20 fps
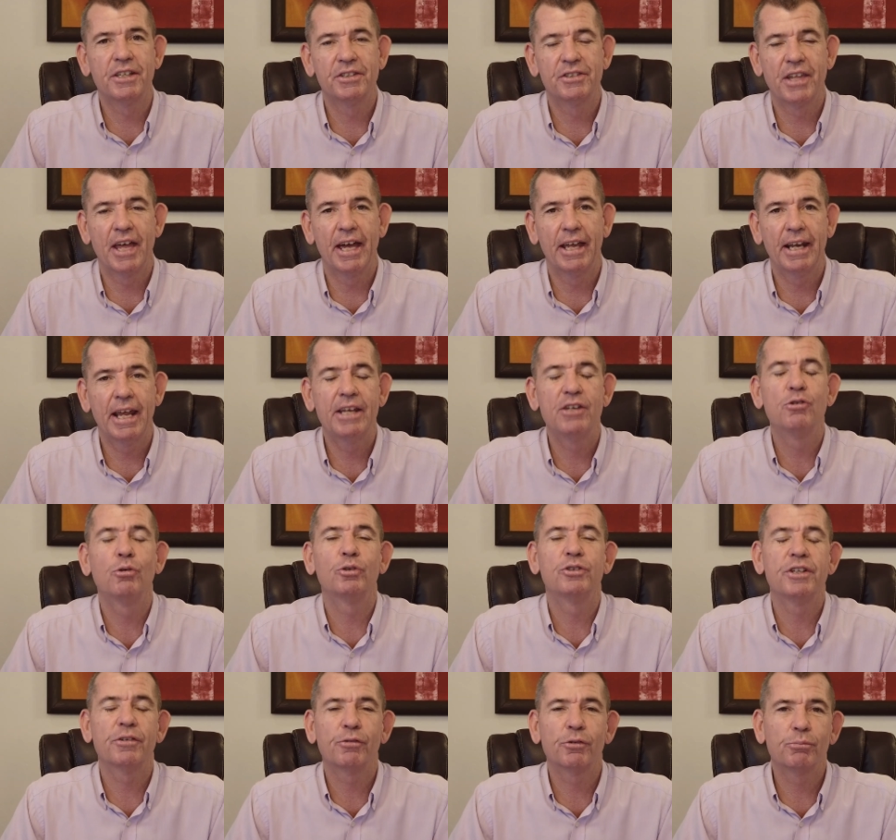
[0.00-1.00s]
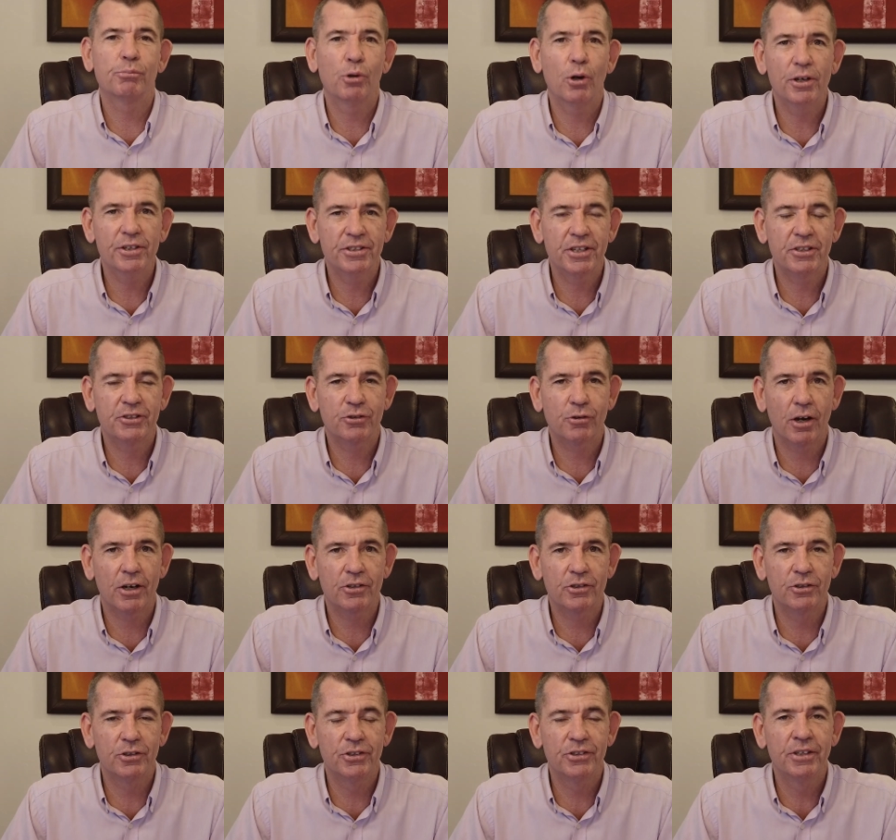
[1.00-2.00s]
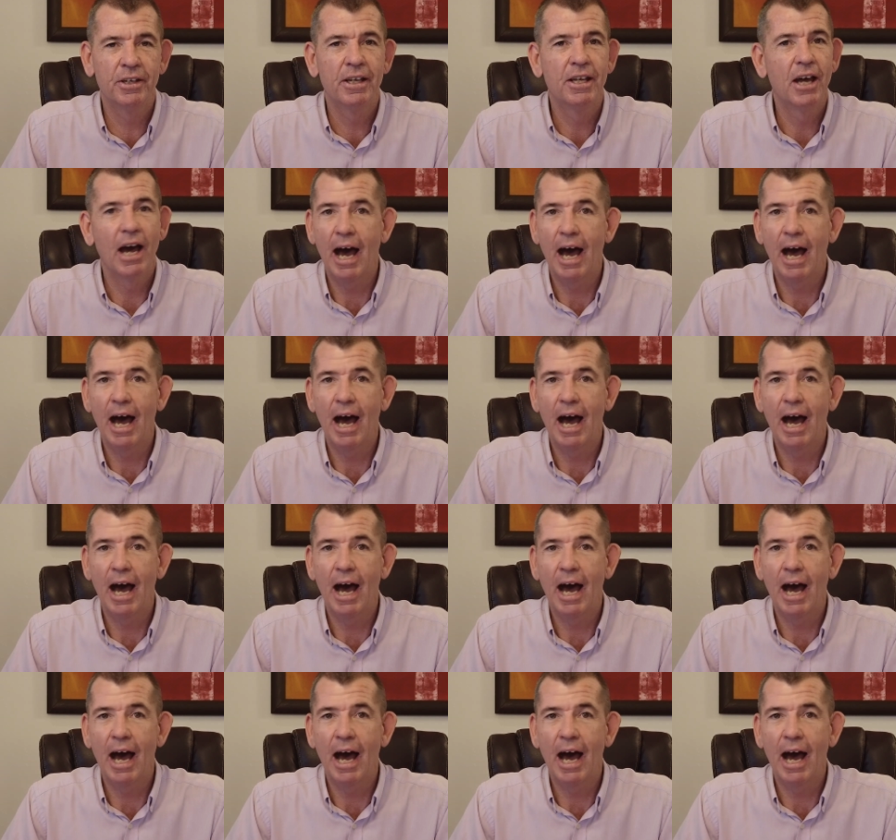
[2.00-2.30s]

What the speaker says: is that and your different pricing structures?